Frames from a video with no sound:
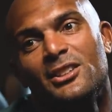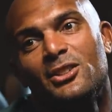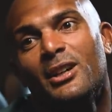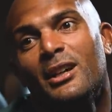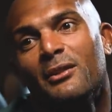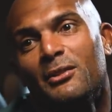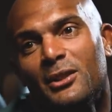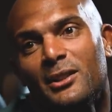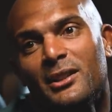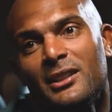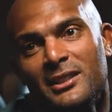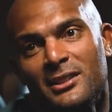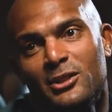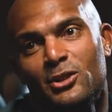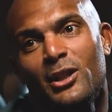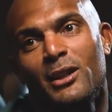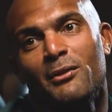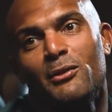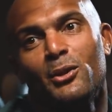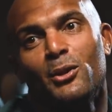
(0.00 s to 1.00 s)
Do
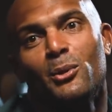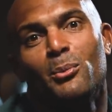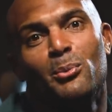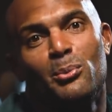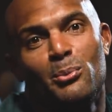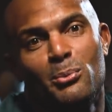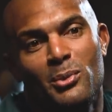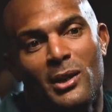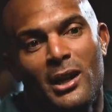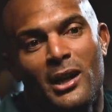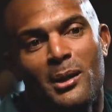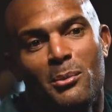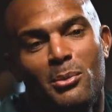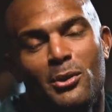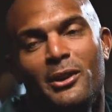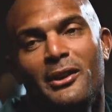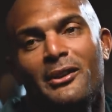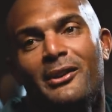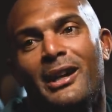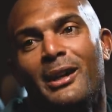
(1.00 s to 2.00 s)
you have your
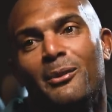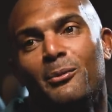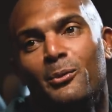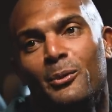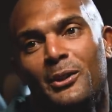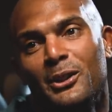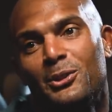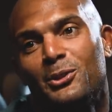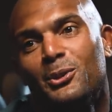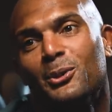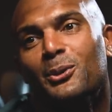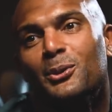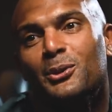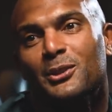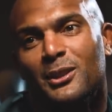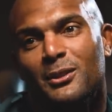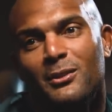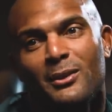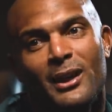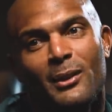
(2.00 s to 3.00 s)
pre-game
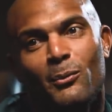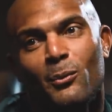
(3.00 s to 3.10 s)
rituals of